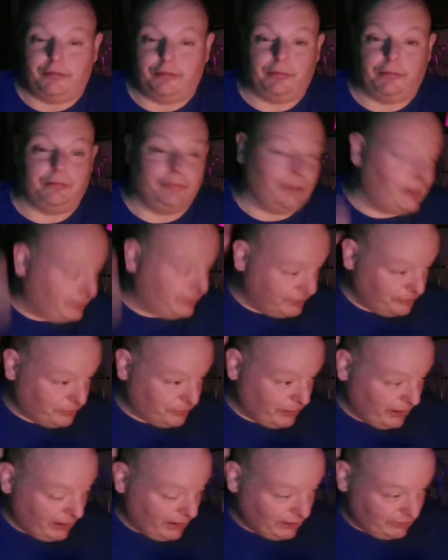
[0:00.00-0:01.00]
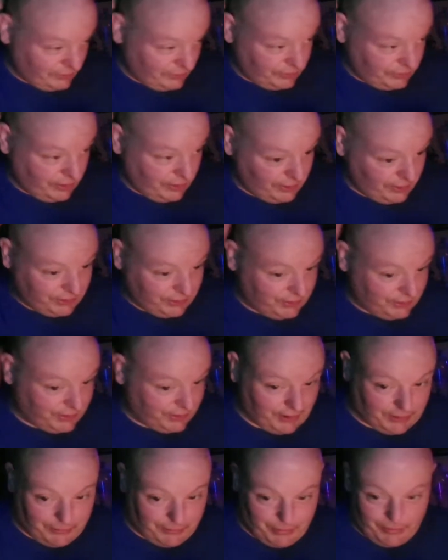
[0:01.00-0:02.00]
from, like, the plant. There's nothing
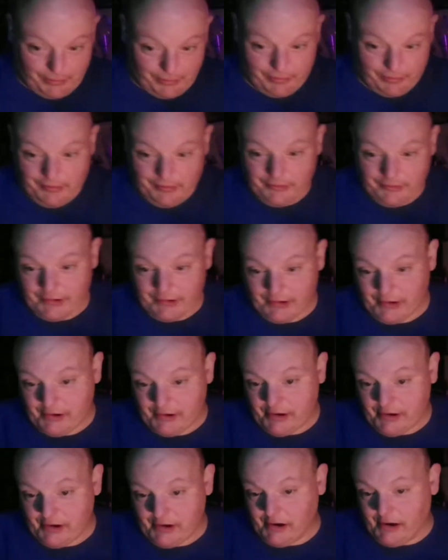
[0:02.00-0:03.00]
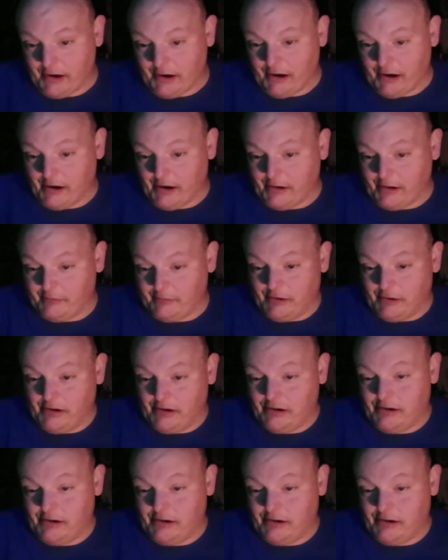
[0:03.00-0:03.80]
synthetic about it. Um,